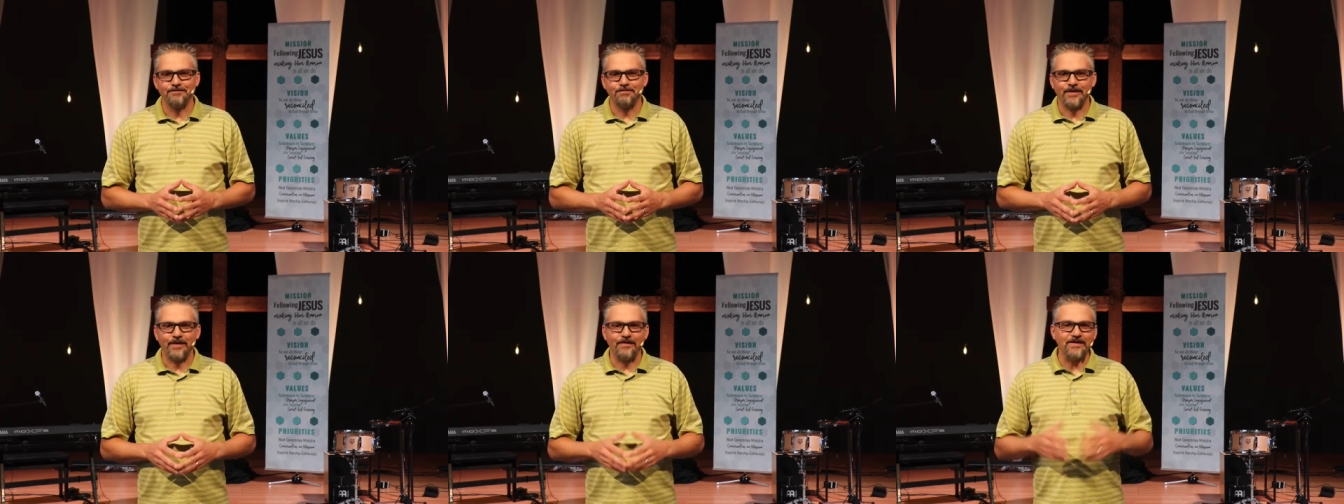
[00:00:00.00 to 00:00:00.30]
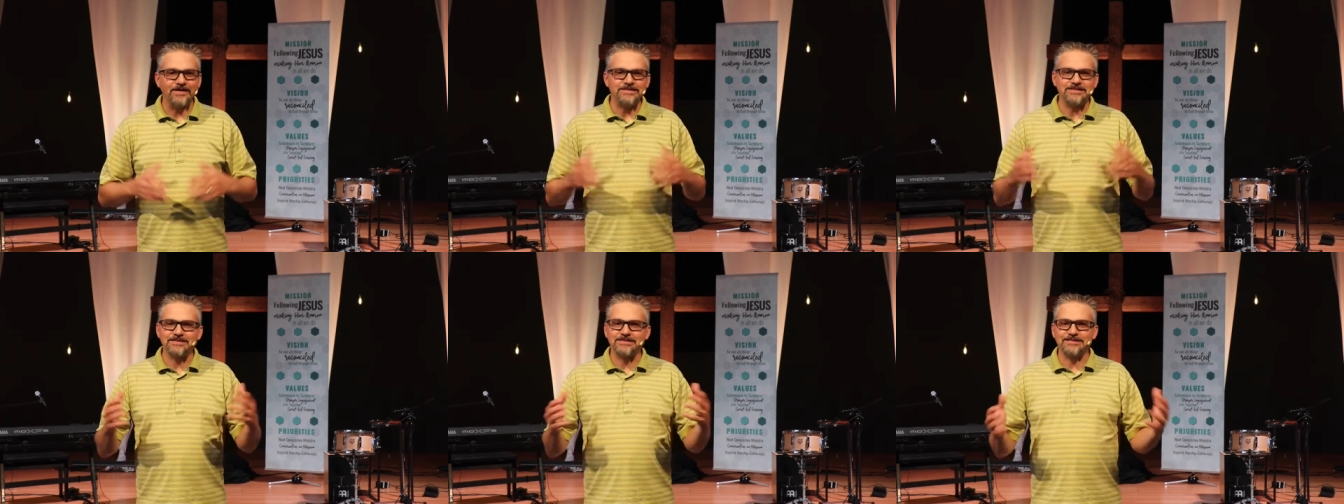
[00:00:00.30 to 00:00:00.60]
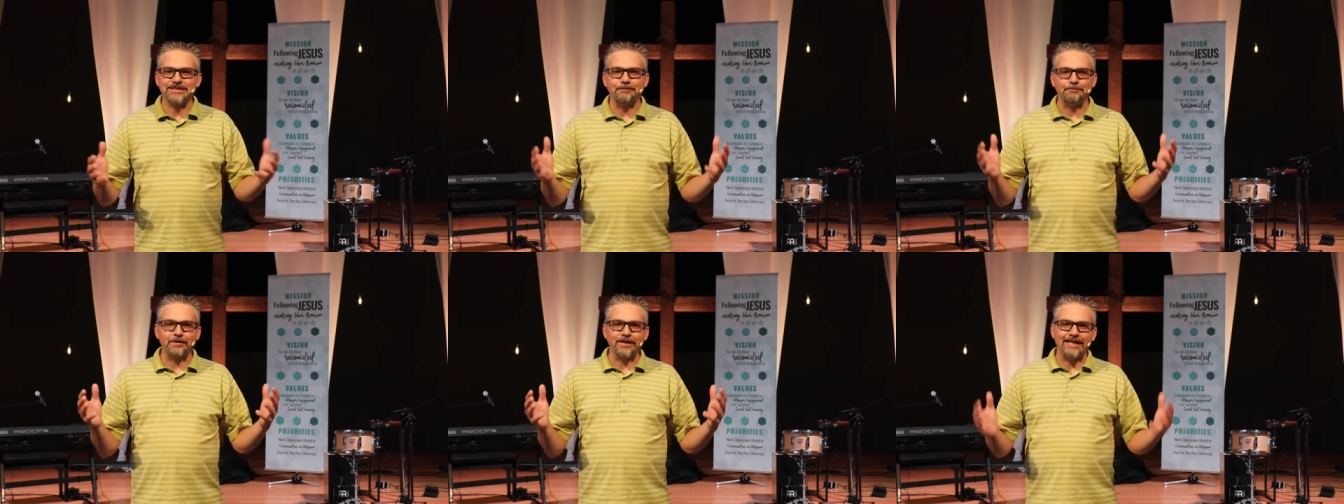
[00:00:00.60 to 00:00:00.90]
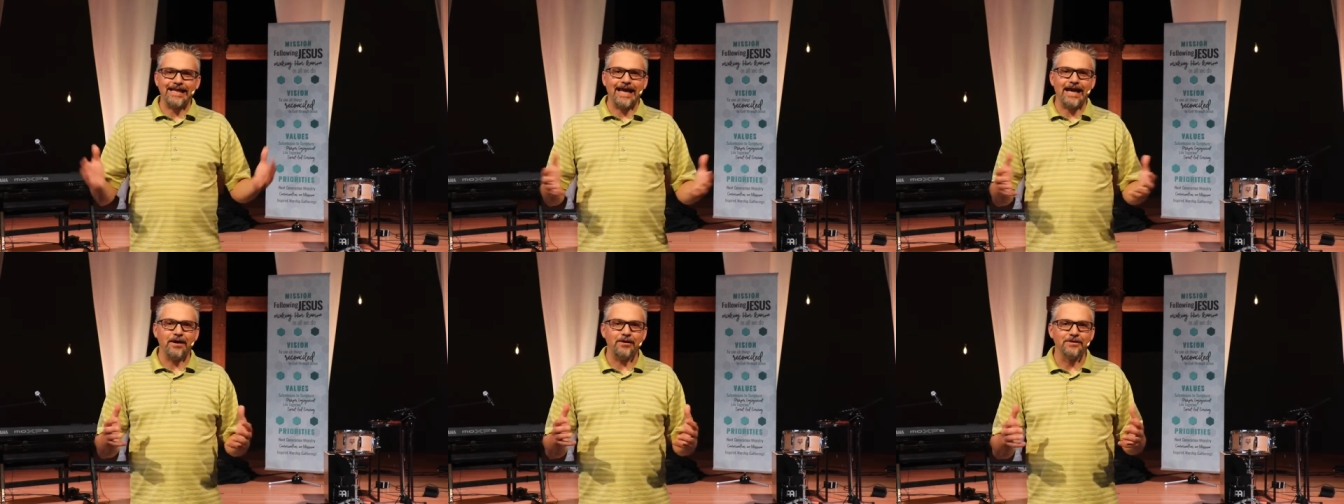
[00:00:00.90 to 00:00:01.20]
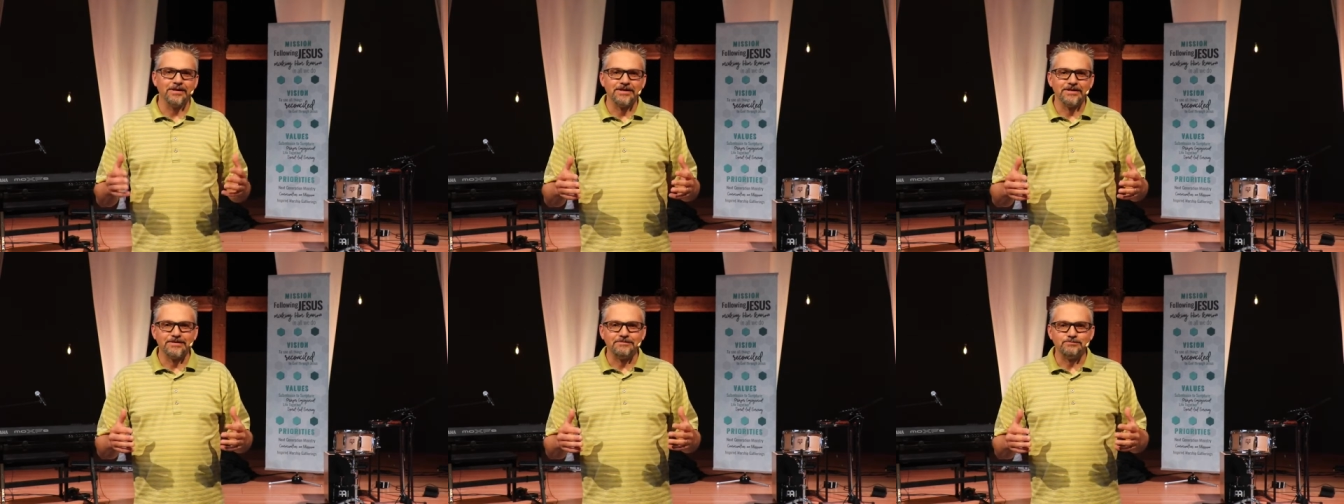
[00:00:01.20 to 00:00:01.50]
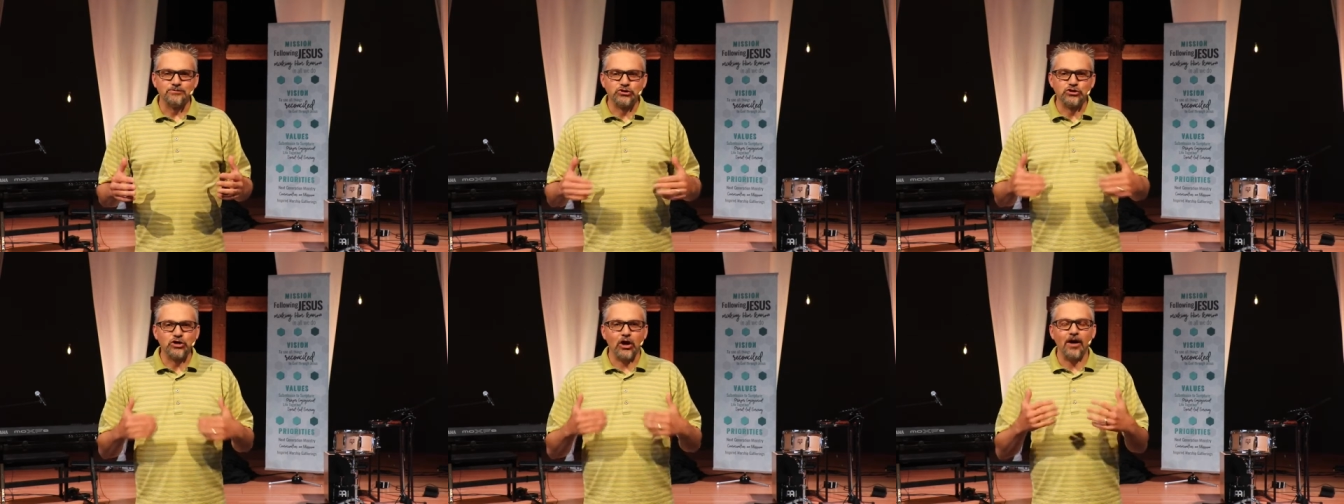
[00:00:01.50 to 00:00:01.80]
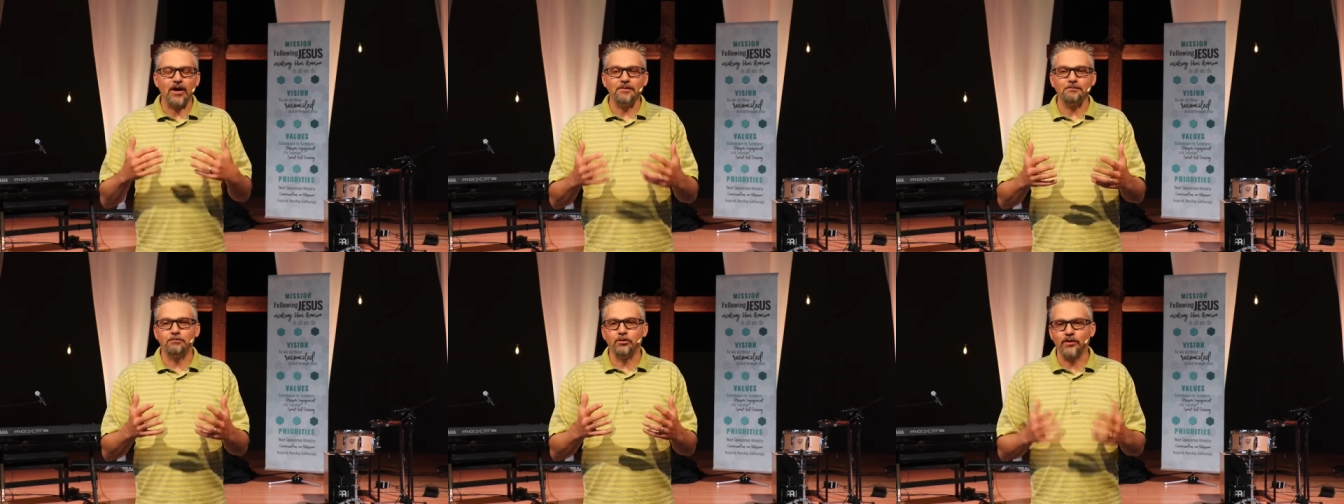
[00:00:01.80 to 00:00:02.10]
And this is simply now
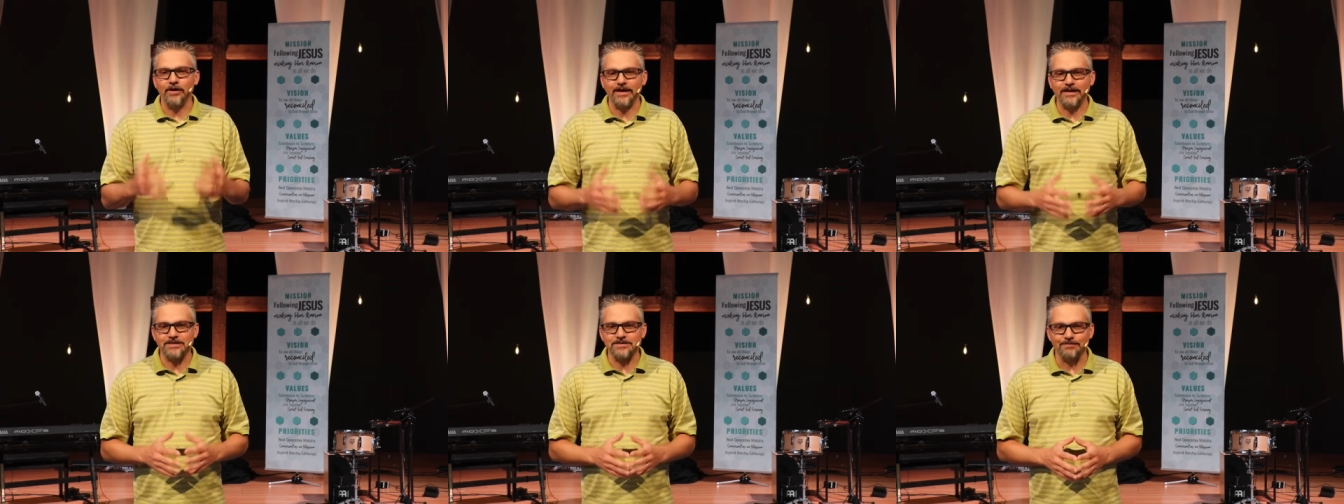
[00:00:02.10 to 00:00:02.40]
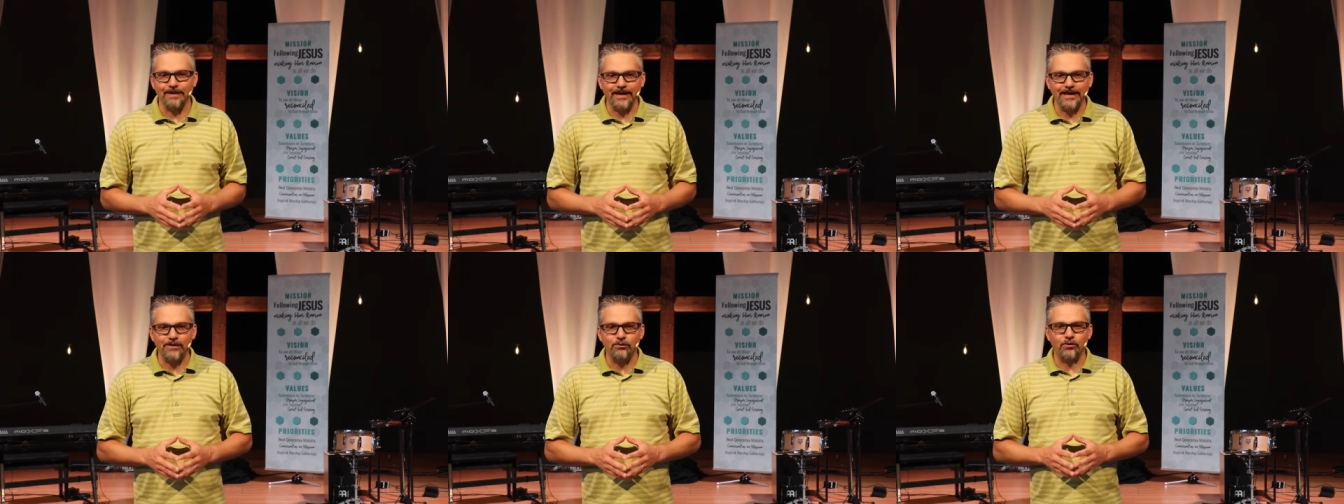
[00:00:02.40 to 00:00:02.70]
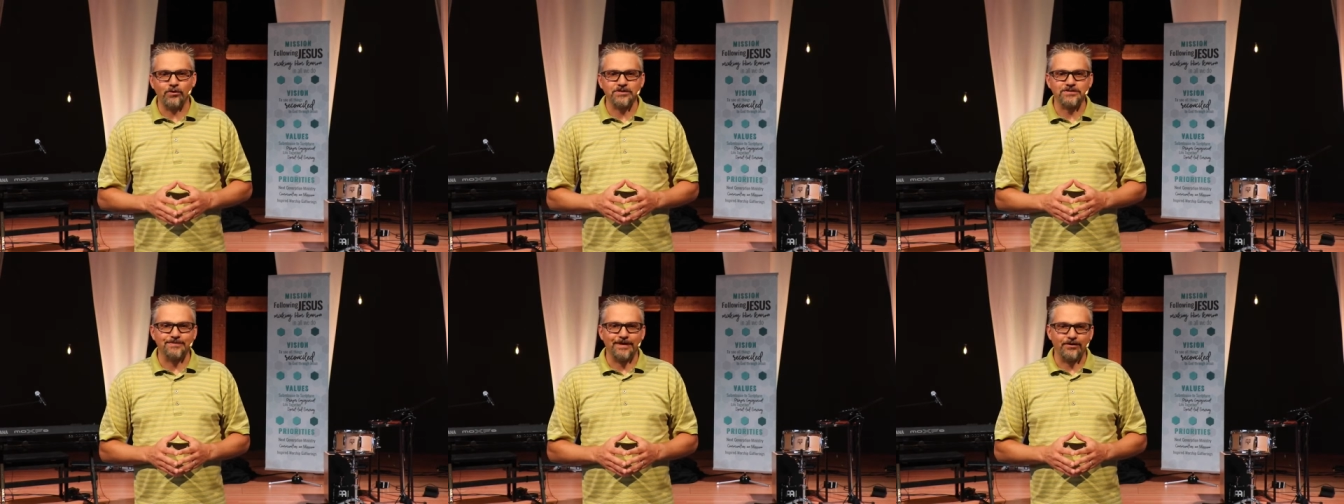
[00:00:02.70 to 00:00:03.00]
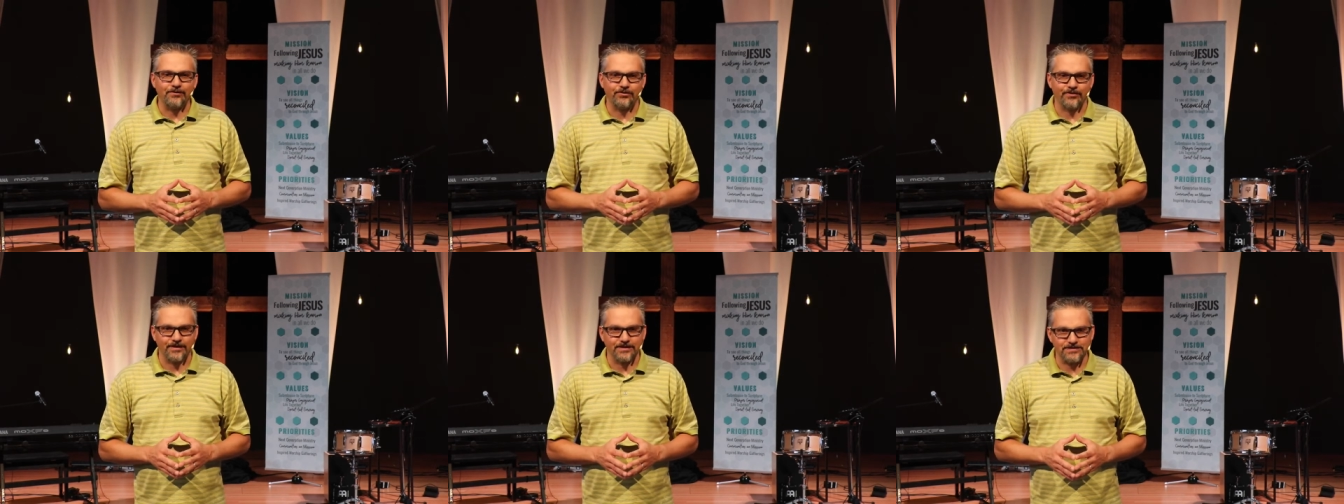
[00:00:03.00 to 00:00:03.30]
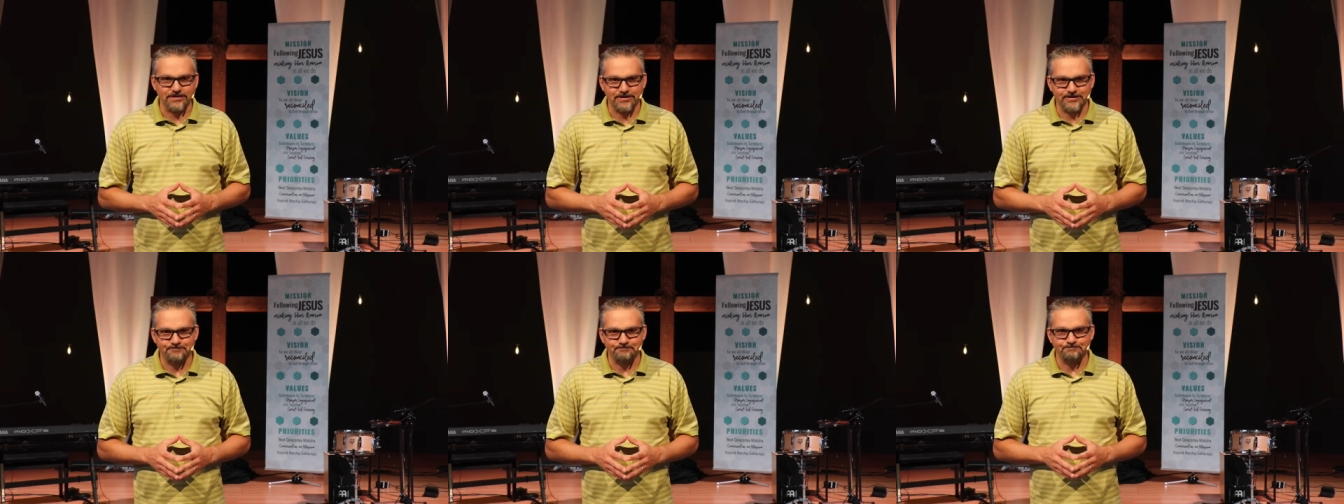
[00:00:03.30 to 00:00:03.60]
John putting his money where his mouth is.